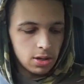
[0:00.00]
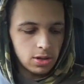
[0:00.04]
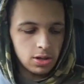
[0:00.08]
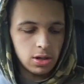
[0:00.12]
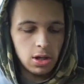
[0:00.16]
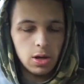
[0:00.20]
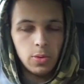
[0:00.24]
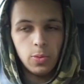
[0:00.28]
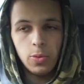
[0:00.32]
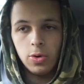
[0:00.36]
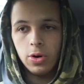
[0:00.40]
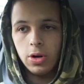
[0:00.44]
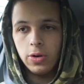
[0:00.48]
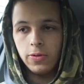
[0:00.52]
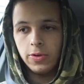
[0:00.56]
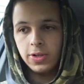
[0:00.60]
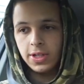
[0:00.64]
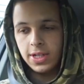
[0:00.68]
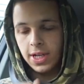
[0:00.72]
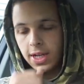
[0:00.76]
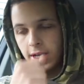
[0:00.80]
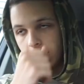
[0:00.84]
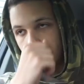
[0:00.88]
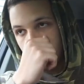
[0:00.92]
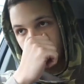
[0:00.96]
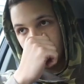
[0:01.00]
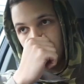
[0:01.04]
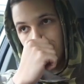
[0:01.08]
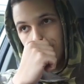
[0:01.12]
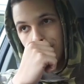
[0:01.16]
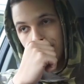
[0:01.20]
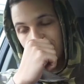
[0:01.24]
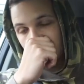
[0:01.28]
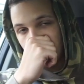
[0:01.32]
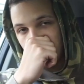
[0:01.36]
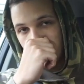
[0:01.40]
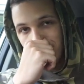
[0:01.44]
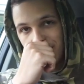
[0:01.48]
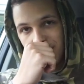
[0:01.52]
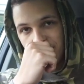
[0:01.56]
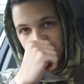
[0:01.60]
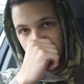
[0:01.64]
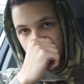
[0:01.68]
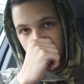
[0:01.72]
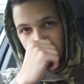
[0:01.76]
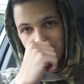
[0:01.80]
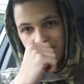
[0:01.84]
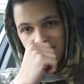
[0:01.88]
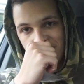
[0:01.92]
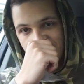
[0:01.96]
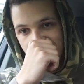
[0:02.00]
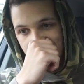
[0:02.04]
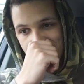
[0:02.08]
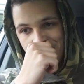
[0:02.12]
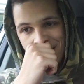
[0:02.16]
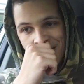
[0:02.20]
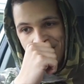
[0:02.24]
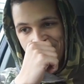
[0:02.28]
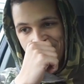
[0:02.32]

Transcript: water retention and water weight within